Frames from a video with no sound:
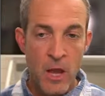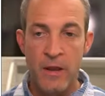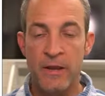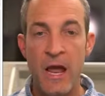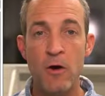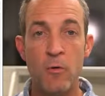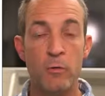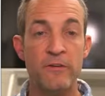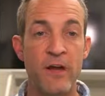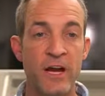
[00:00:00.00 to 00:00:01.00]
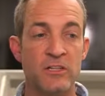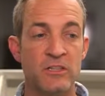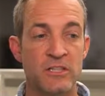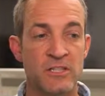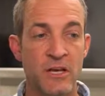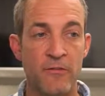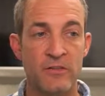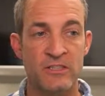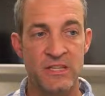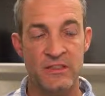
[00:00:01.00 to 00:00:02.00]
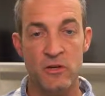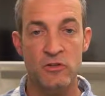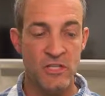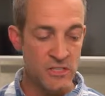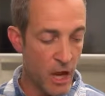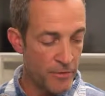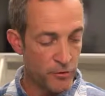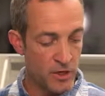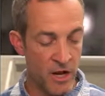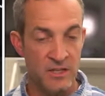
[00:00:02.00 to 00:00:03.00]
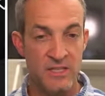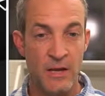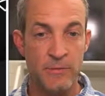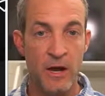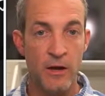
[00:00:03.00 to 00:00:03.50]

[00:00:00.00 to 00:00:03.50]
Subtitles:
Now what we've actually discovered is that there's this other concept